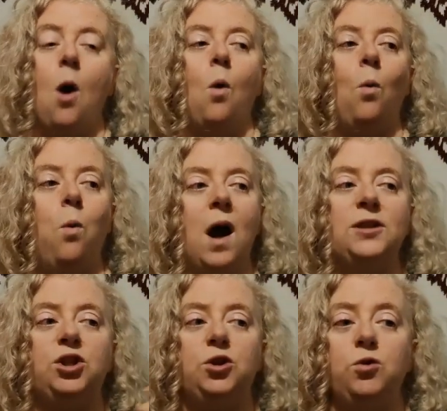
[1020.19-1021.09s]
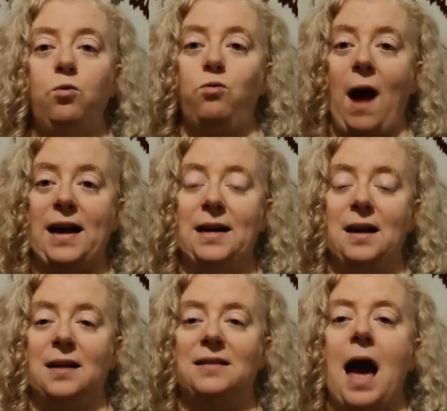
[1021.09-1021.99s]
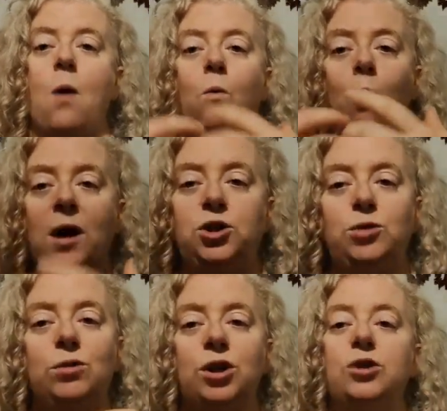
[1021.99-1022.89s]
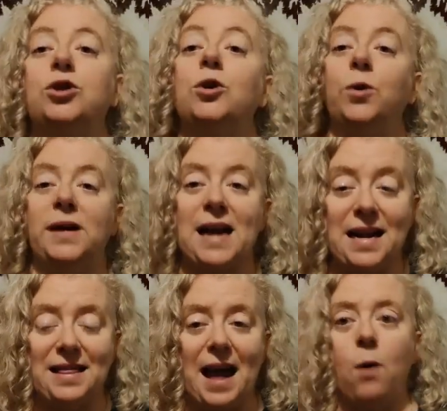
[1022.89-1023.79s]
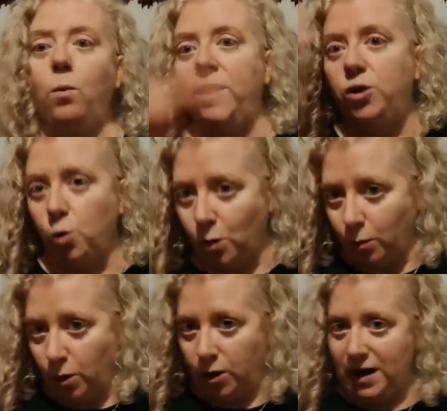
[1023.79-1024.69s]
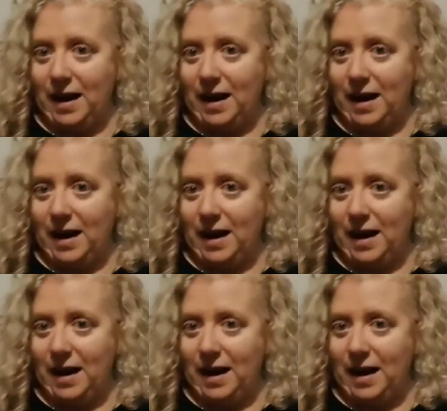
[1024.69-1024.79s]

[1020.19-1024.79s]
Once you recognize that, once you learn to create that with your word